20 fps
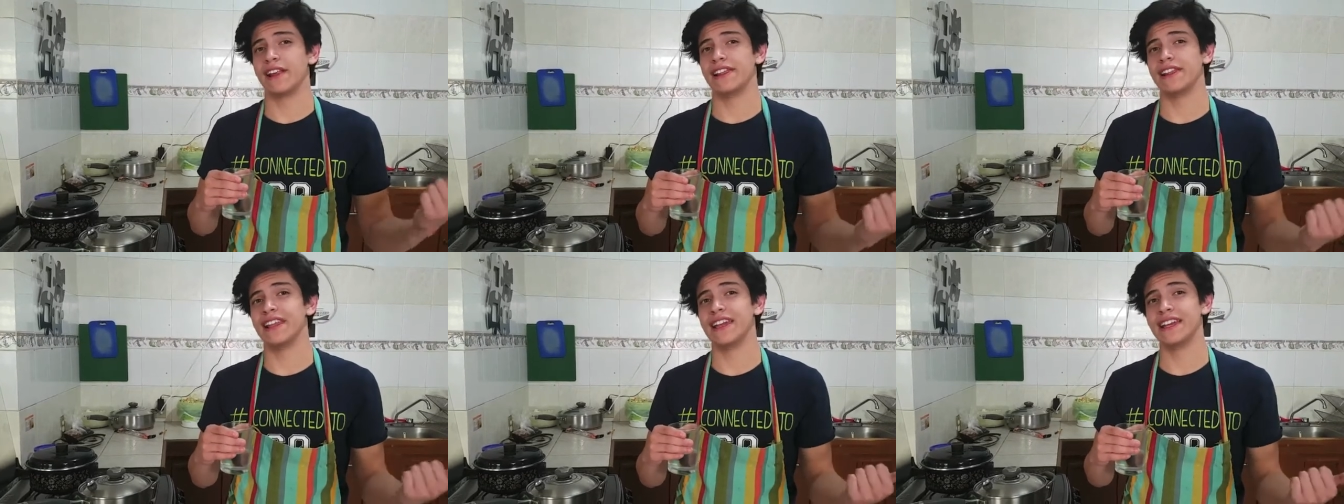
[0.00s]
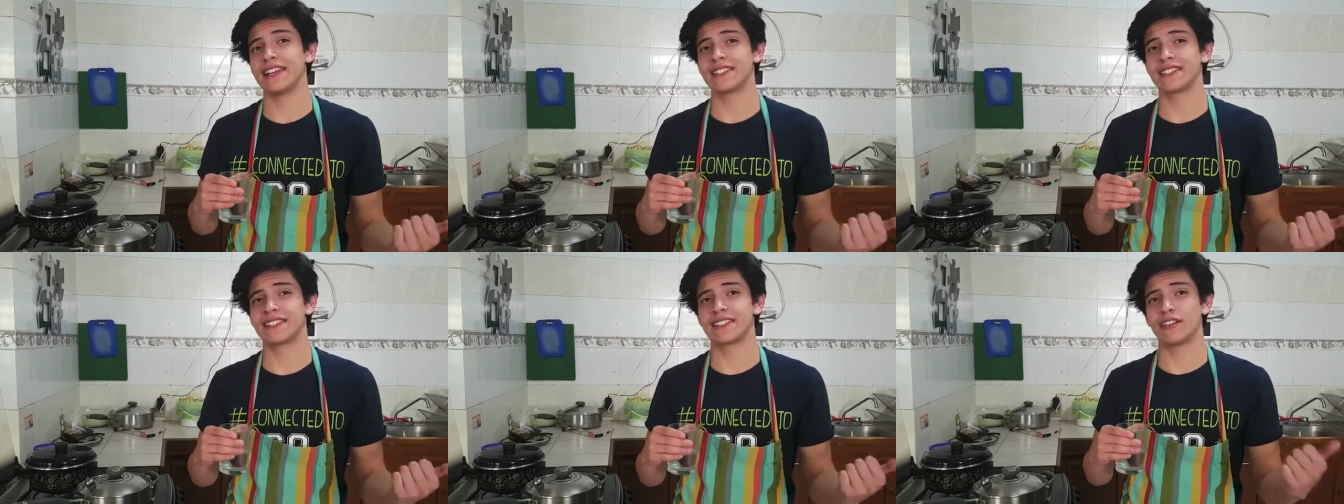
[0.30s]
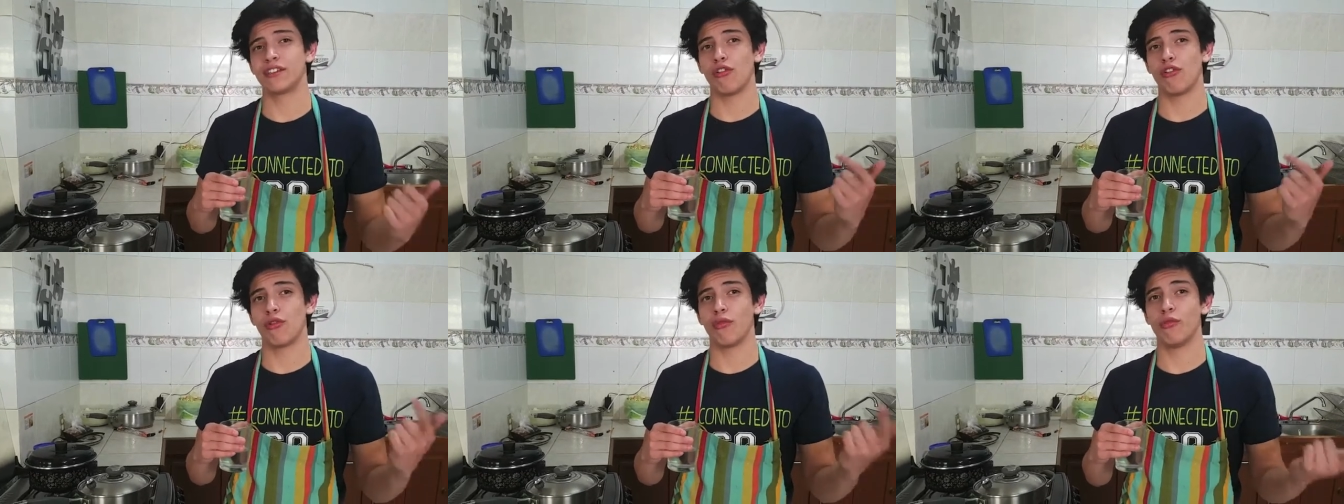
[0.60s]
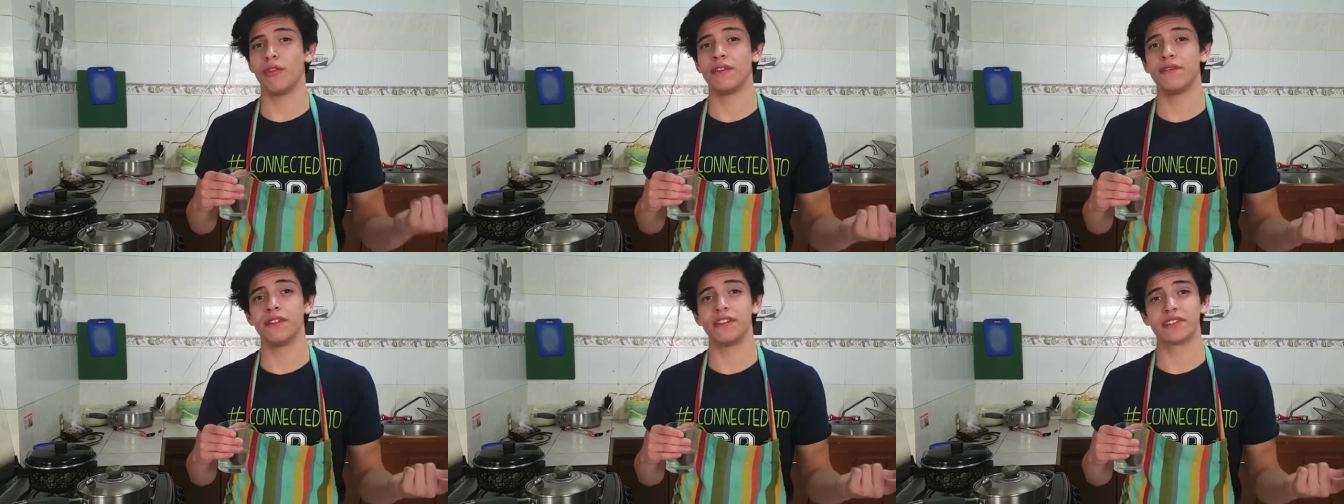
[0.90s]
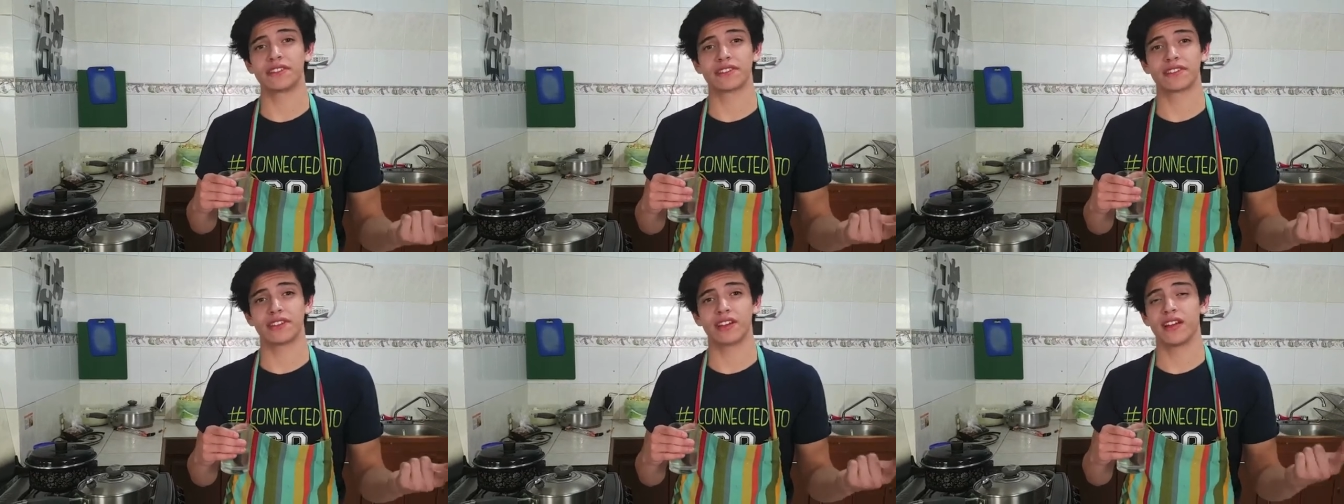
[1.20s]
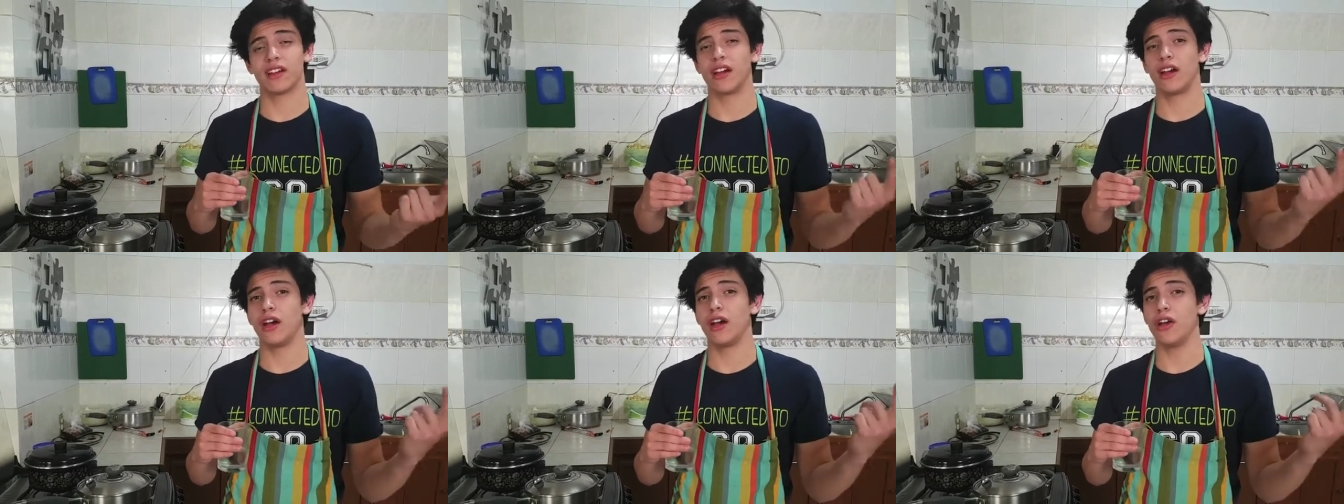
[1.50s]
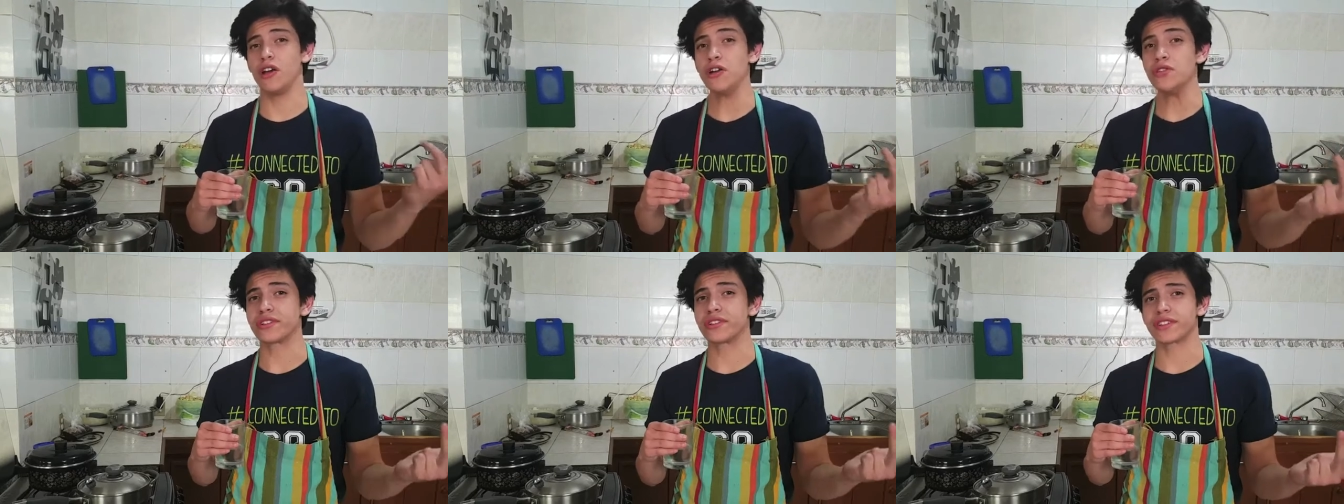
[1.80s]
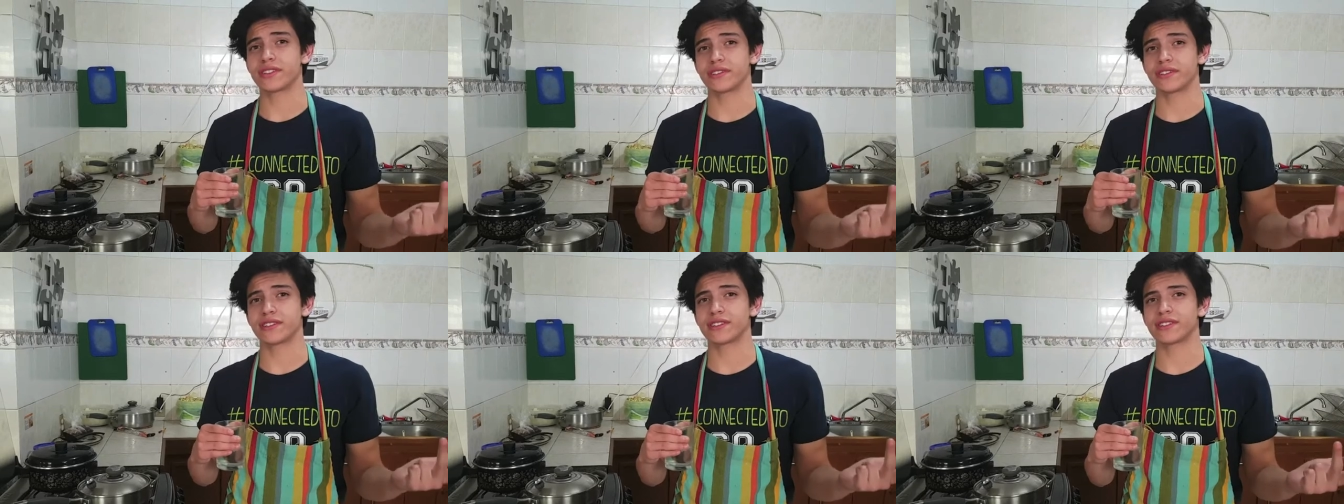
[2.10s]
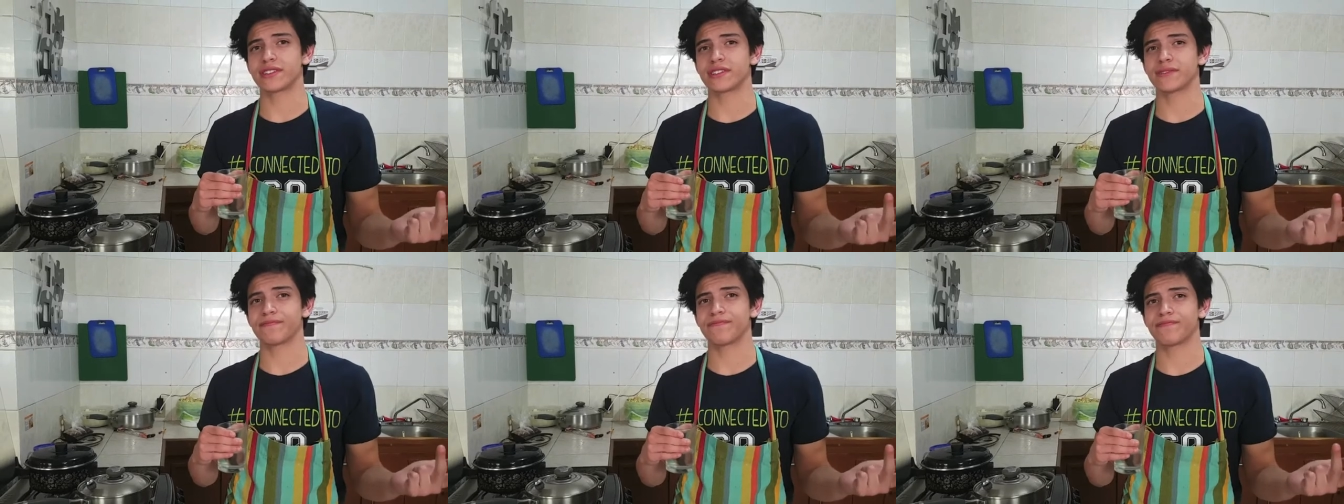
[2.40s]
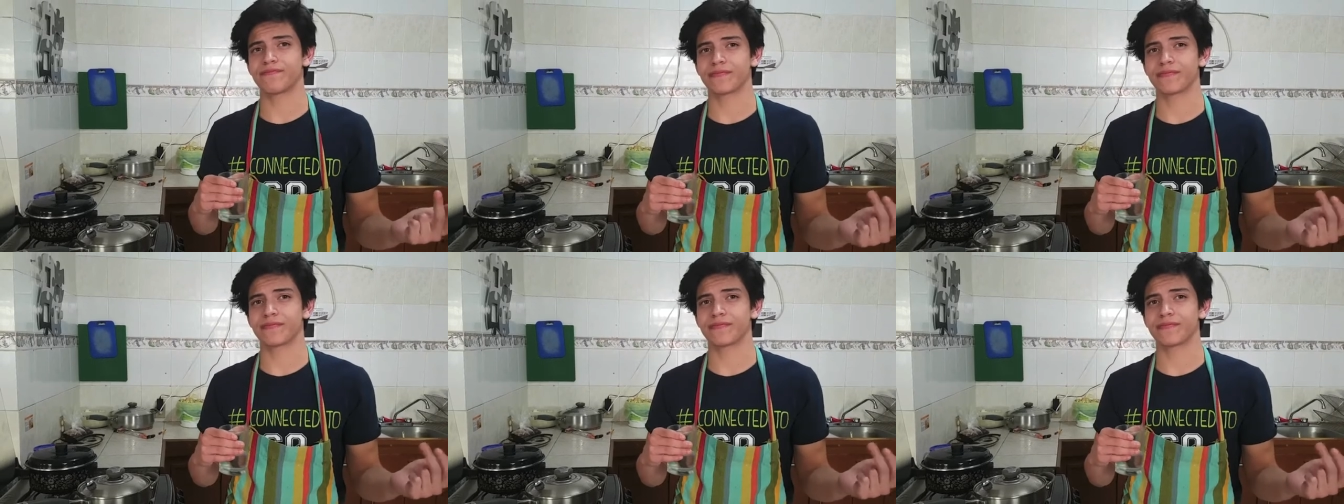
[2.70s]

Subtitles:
lakes, rivers, oceans.